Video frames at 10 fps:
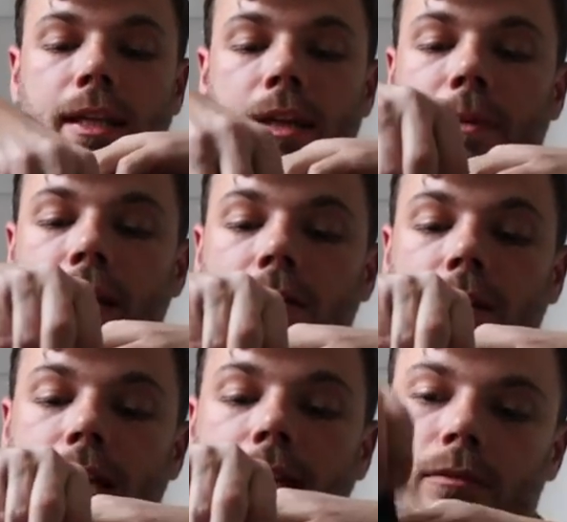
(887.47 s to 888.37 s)
It a bit
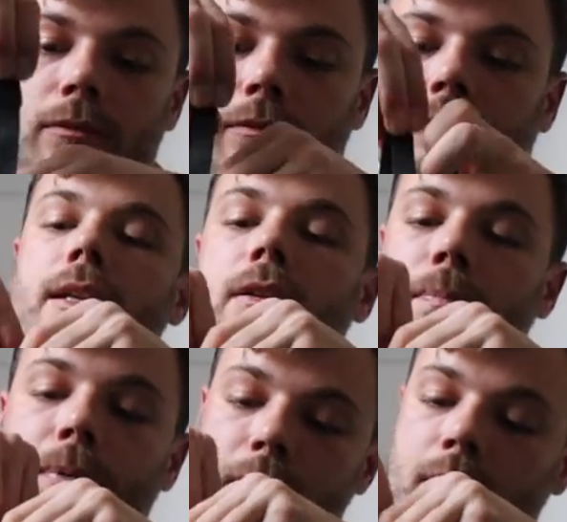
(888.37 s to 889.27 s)
longer, and then I'll
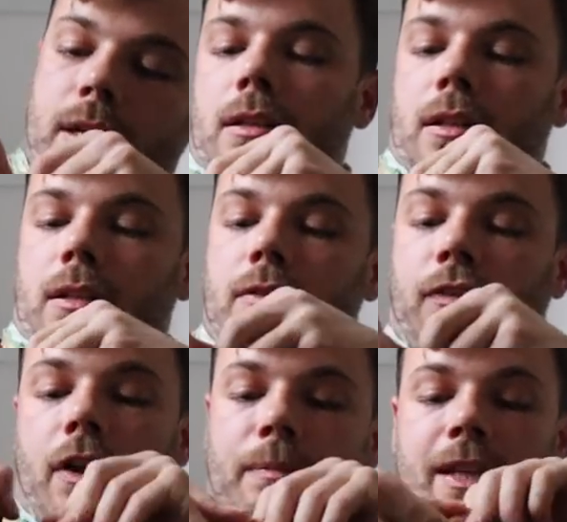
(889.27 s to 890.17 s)
put the
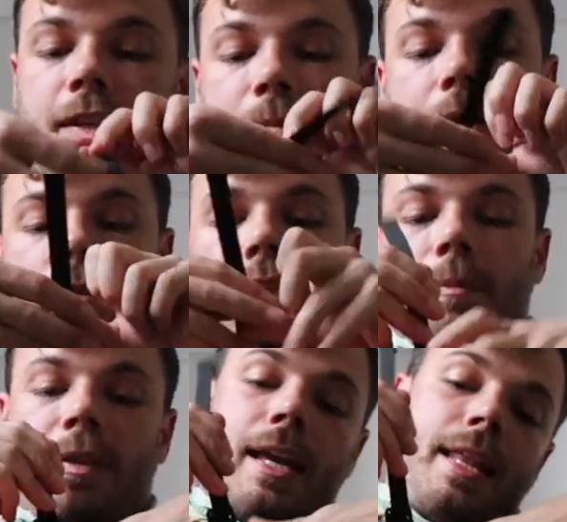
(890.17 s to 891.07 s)
side release buckle
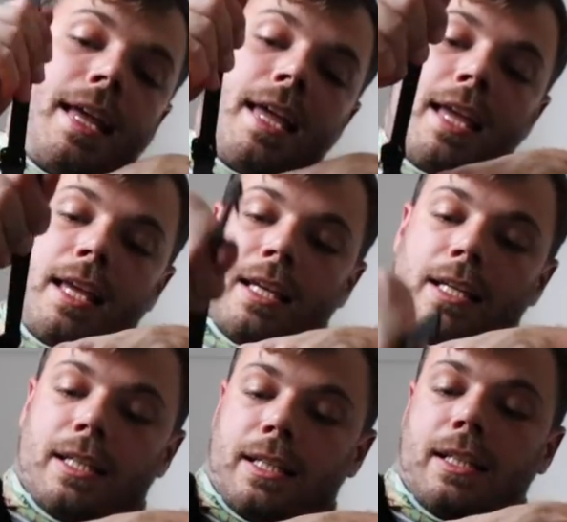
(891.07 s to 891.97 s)
clip together
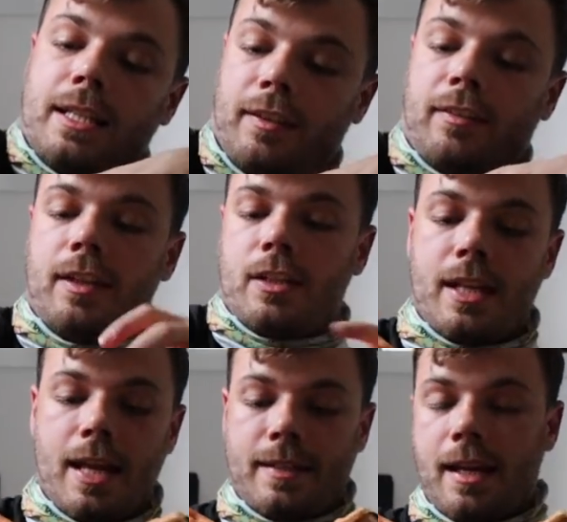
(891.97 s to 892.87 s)
and then cinch
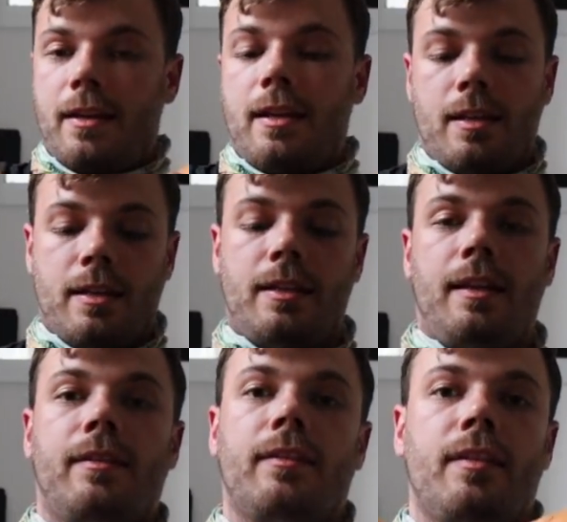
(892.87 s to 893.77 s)
that down, and
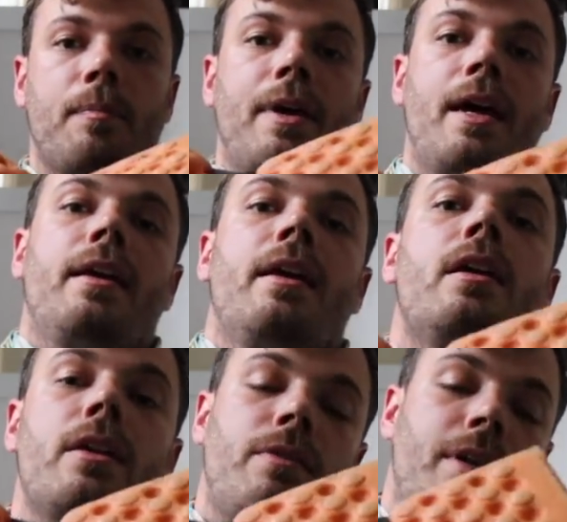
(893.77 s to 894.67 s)
there's the sit pad
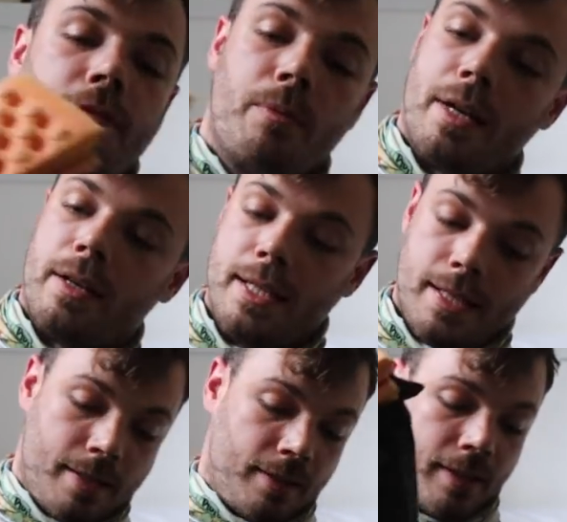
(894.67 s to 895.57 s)
ready for when I need to